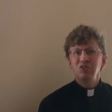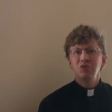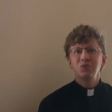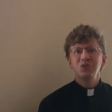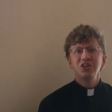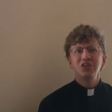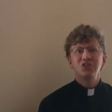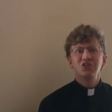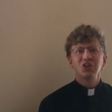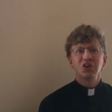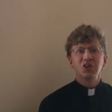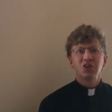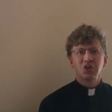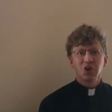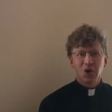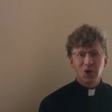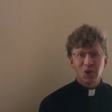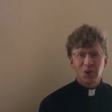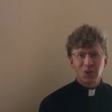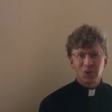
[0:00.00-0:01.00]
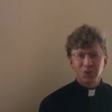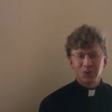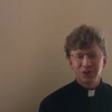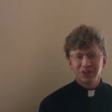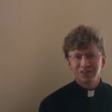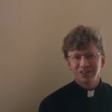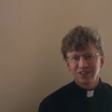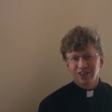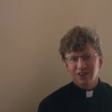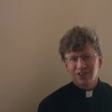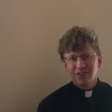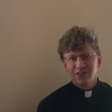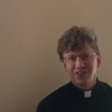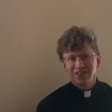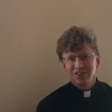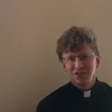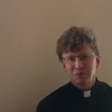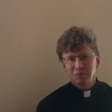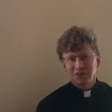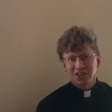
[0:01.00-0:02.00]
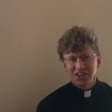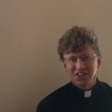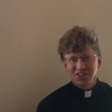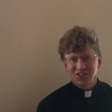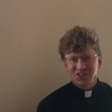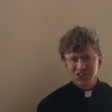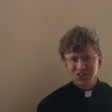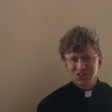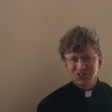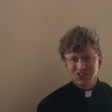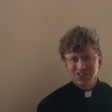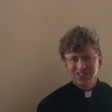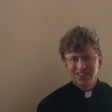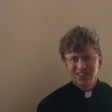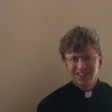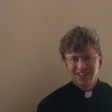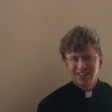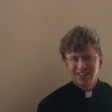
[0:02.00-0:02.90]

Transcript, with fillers: You need to go to all these places.